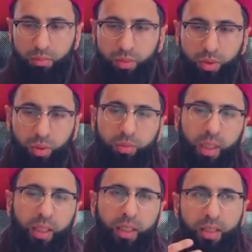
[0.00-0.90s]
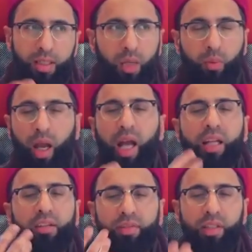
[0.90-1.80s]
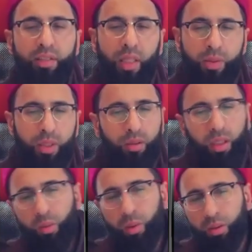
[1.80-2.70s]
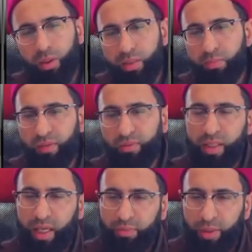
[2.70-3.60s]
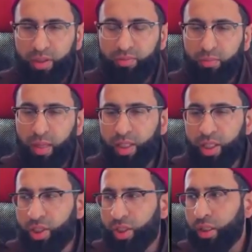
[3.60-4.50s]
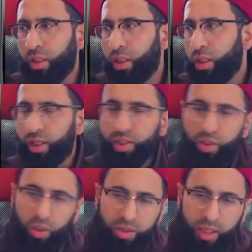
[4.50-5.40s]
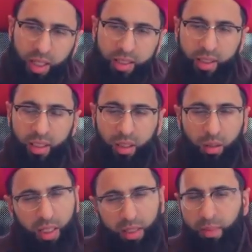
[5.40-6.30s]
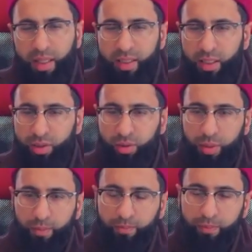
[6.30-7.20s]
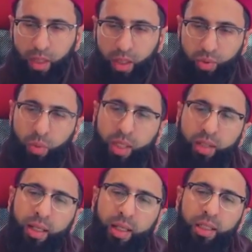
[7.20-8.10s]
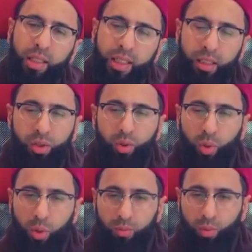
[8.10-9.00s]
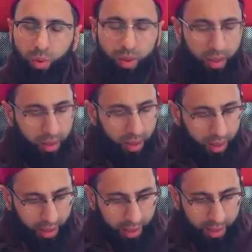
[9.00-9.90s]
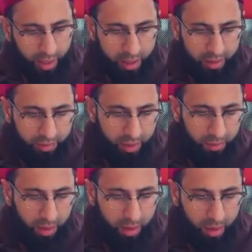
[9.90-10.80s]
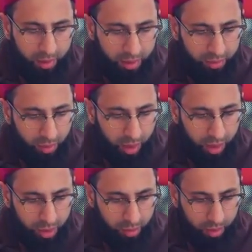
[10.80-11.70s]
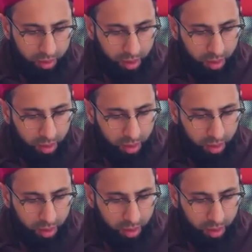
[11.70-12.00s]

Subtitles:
So they didn't say we're Hanafis. They would say, okay, well, this method that I picked up from my teacher and the scholars that I stick around, it makes sense to me. So it was kind of like a legal norm more than a Hanafi mazhab, if you like, as well.